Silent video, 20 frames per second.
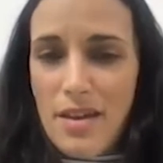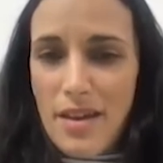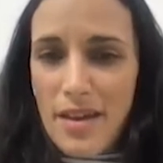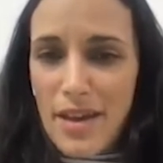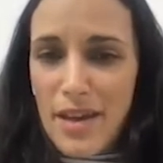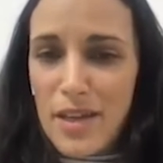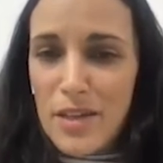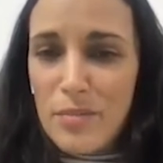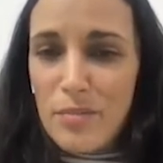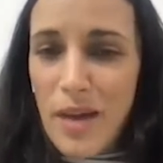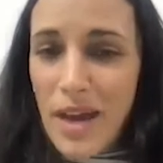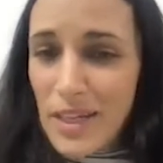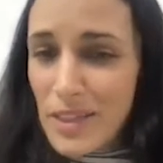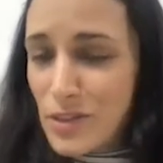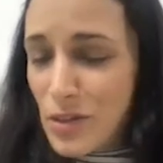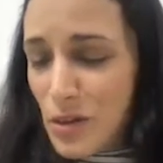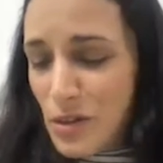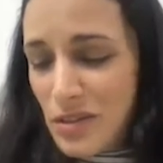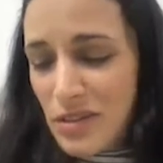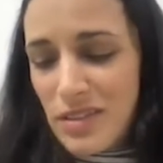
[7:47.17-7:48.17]
And my
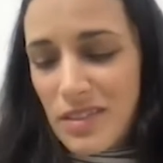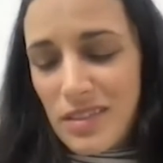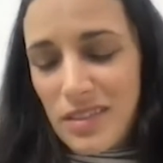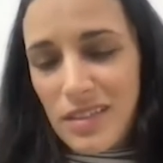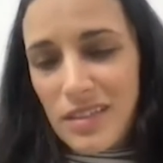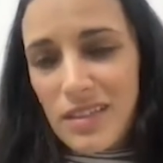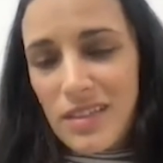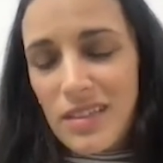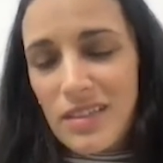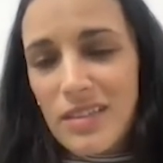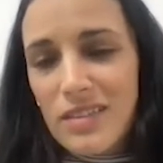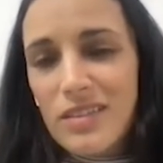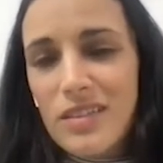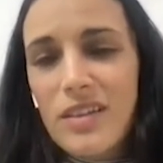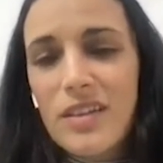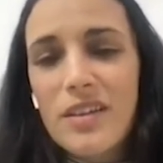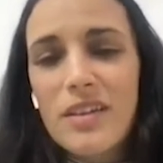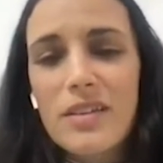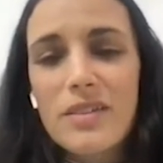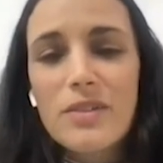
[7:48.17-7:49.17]
don'ts is
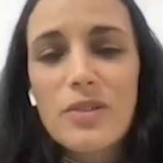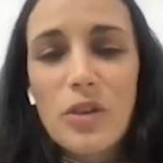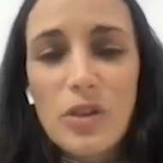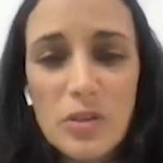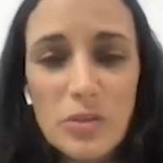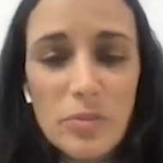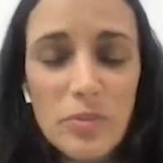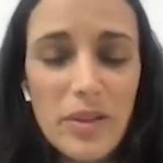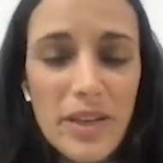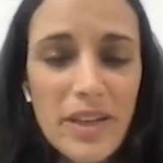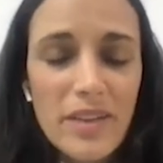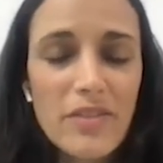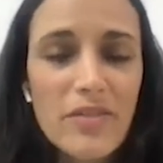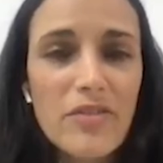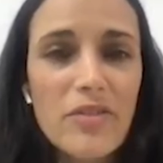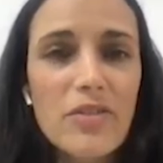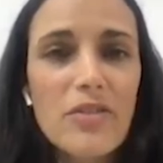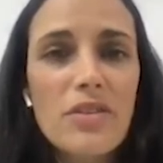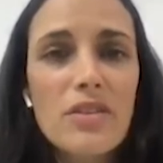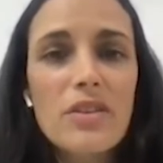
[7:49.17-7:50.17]
don't plan
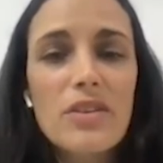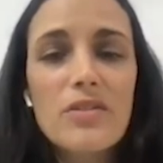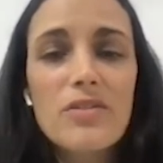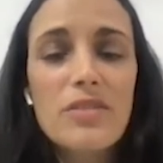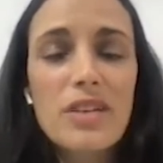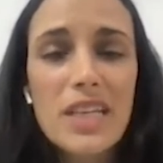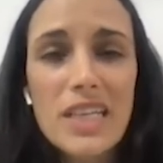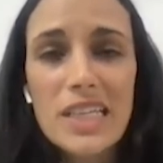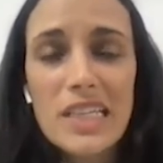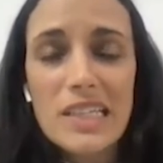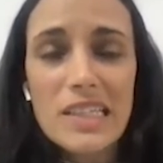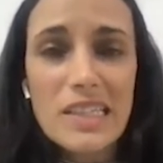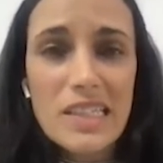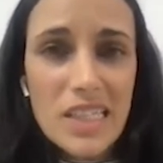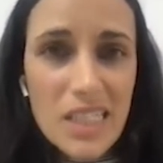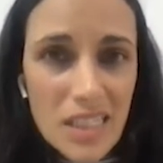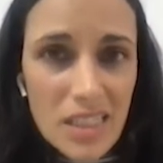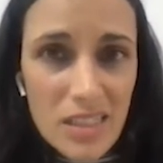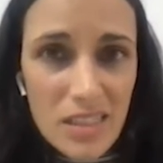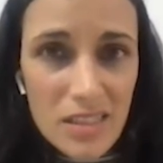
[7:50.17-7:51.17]
for theoretic
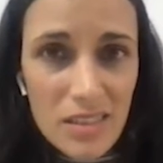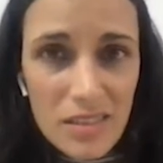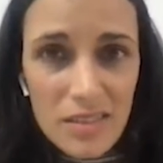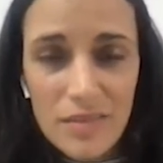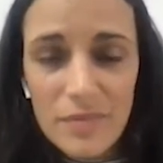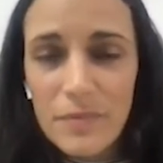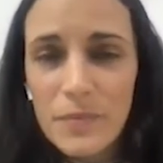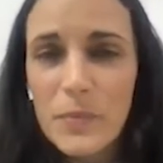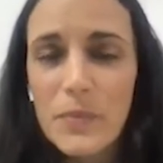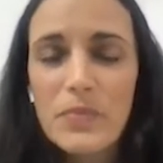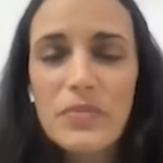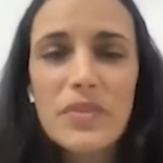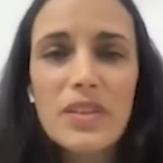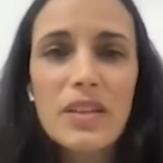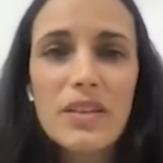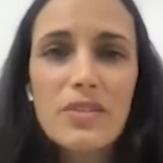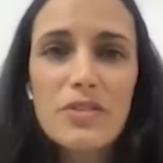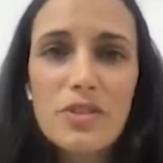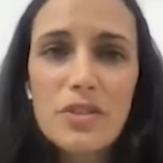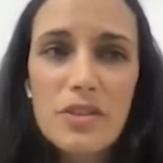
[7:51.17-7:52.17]
needs.
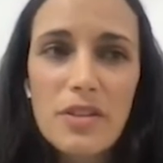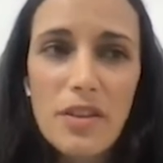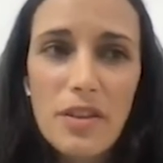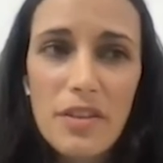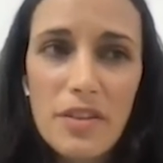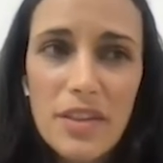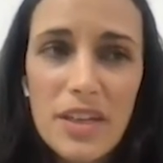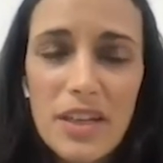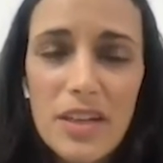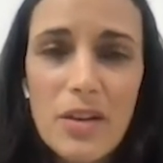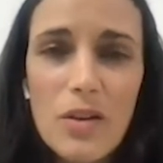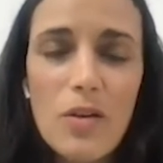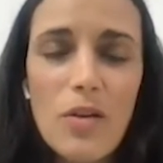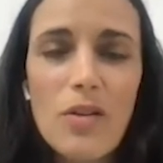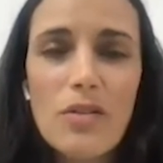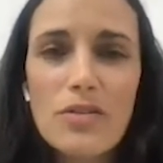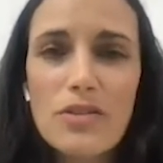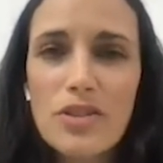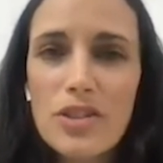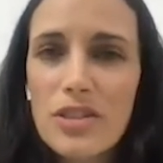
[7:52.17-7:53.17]
Think
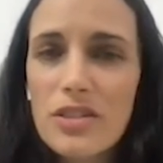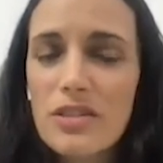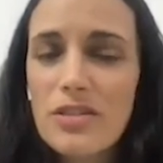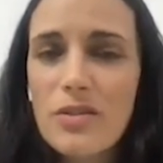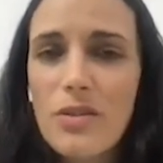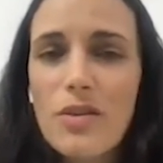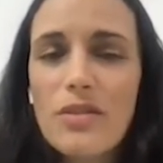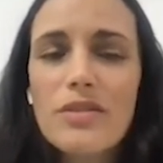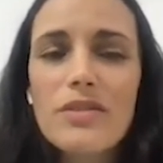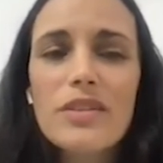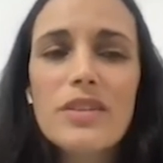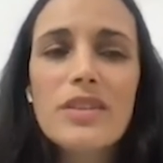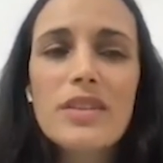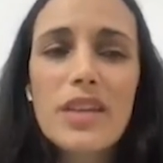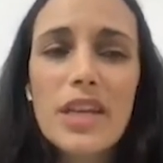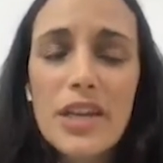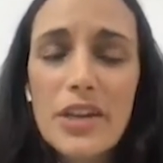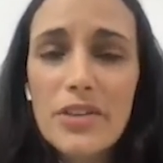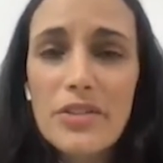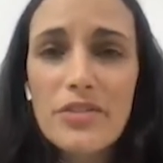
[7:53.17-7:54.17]
just on the
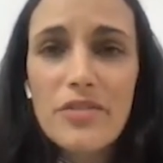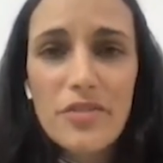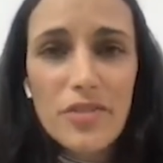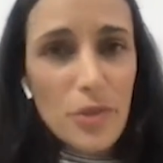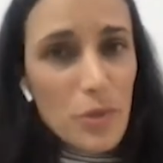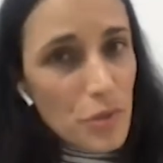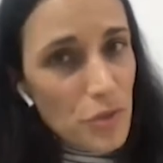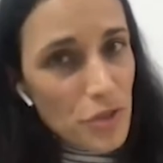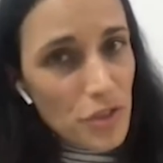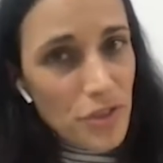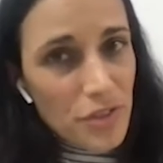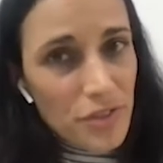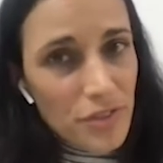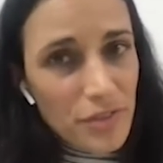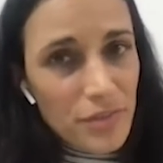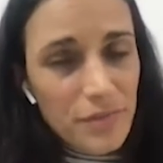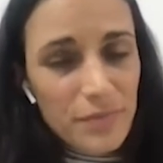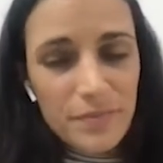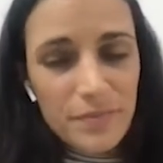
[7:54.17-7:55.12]
near future.